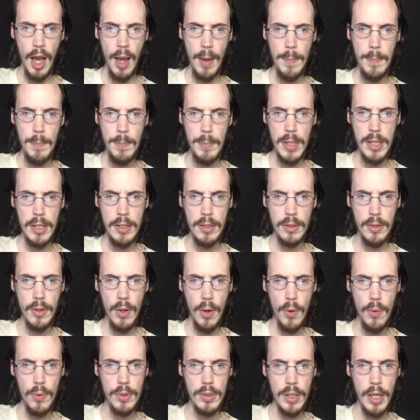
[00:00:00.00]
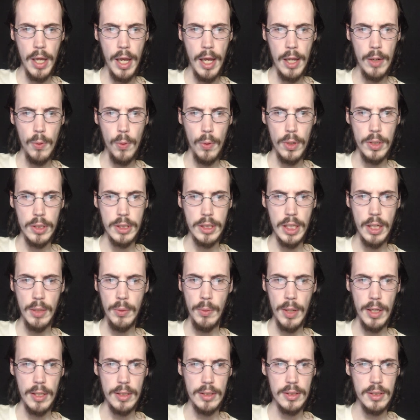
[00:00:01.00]
I mean to go to headquarters
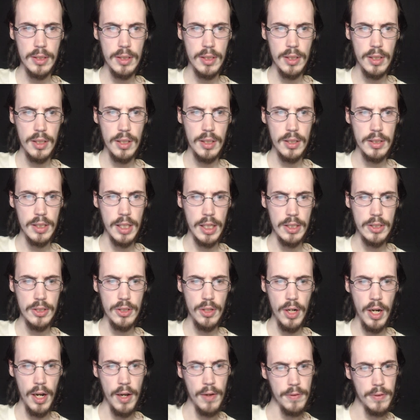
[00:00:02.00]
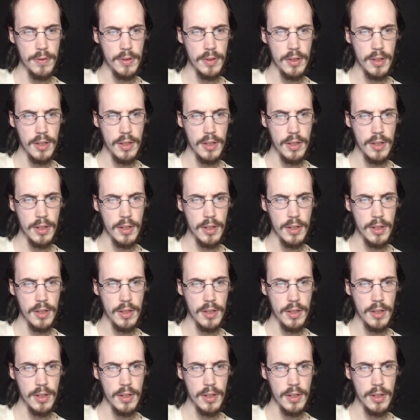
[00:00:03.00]
anyways. Make sure I have,